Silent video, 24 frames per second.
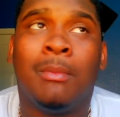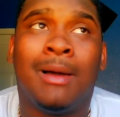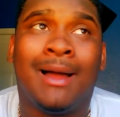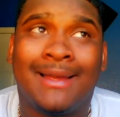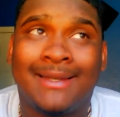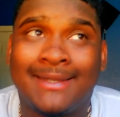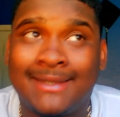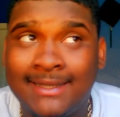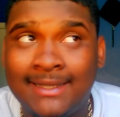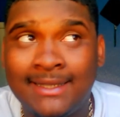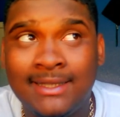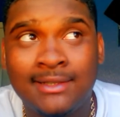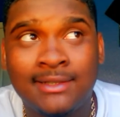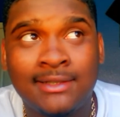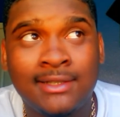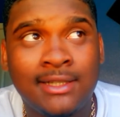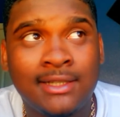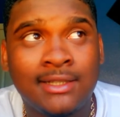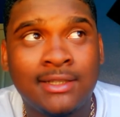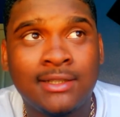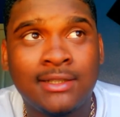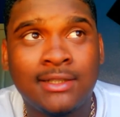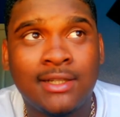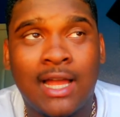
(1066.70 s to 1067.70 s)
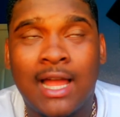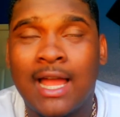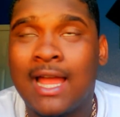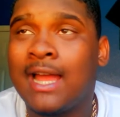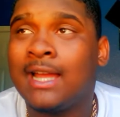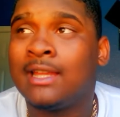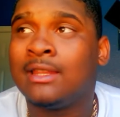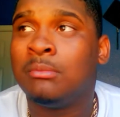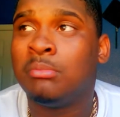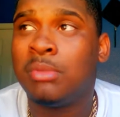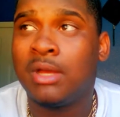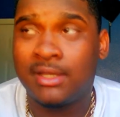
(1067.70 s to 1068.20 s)
my senior year, I
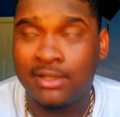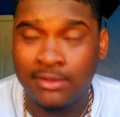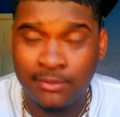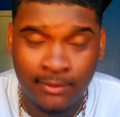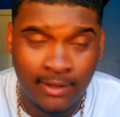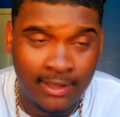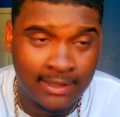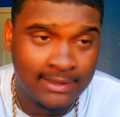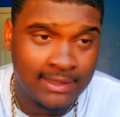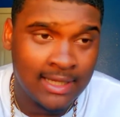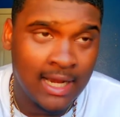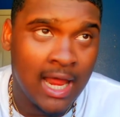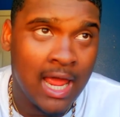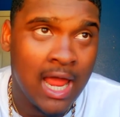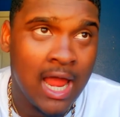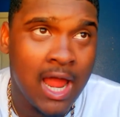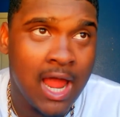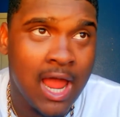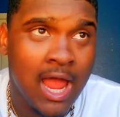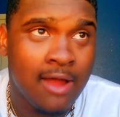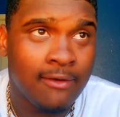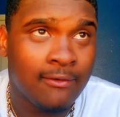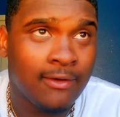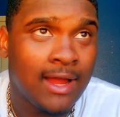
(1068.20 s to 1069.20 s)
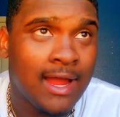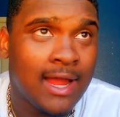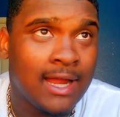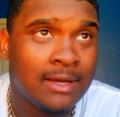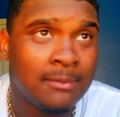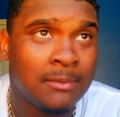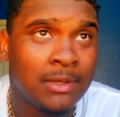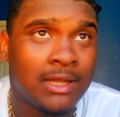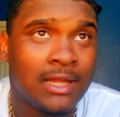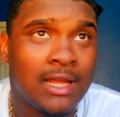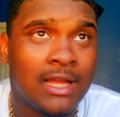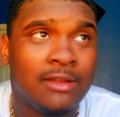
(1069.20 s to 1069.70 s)
had the best grades that I had ever
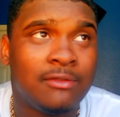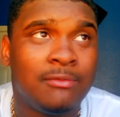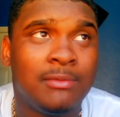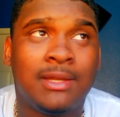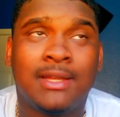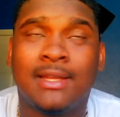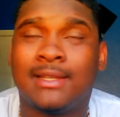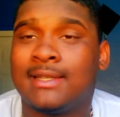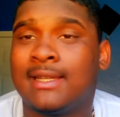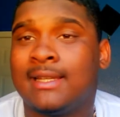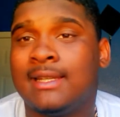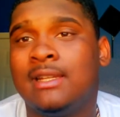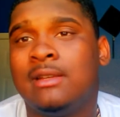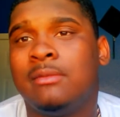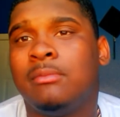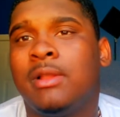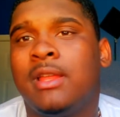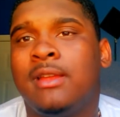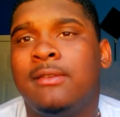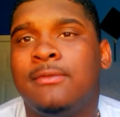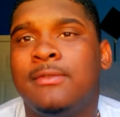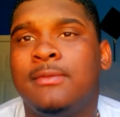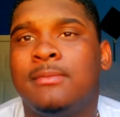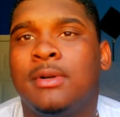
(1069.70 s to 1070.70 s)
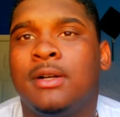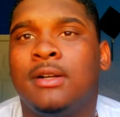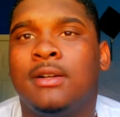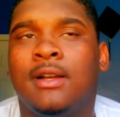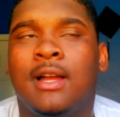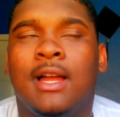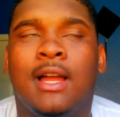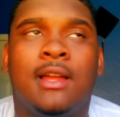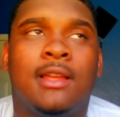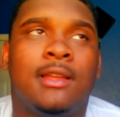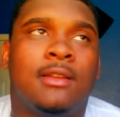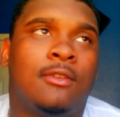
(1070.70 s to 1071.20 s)
had in my life because I didn't play
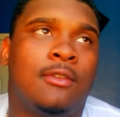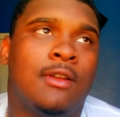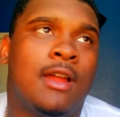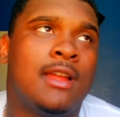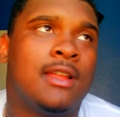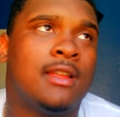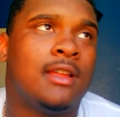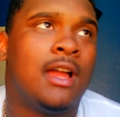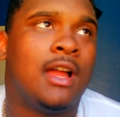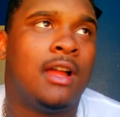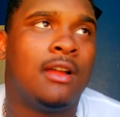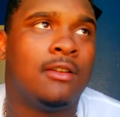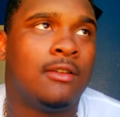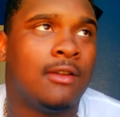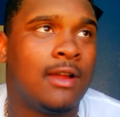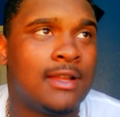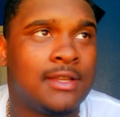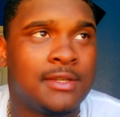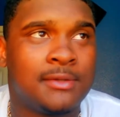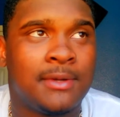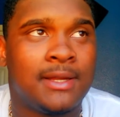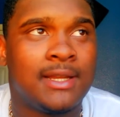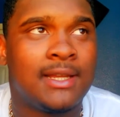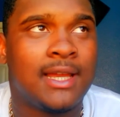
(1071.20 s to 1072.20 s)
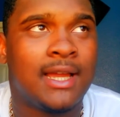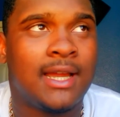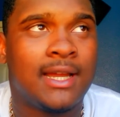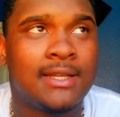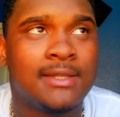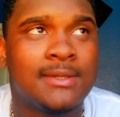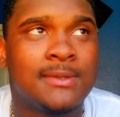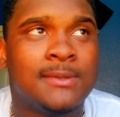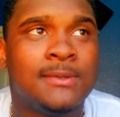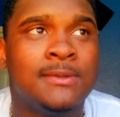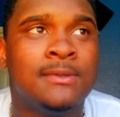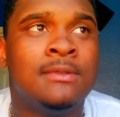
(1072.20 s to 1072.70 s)
football. I graduated
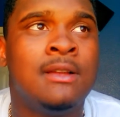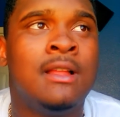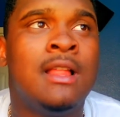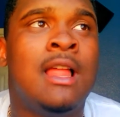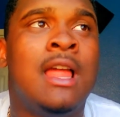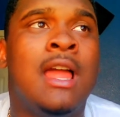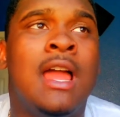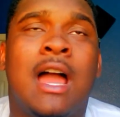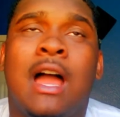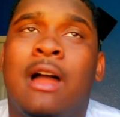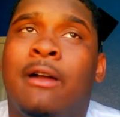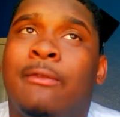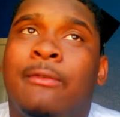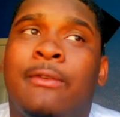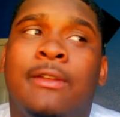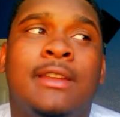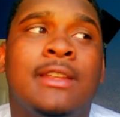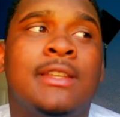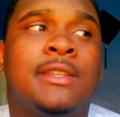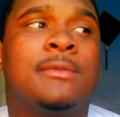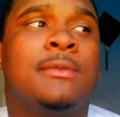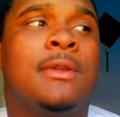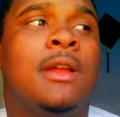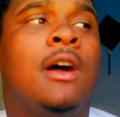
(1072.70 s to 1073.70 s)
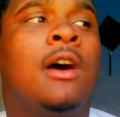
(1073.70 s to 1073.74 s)
high school, I finished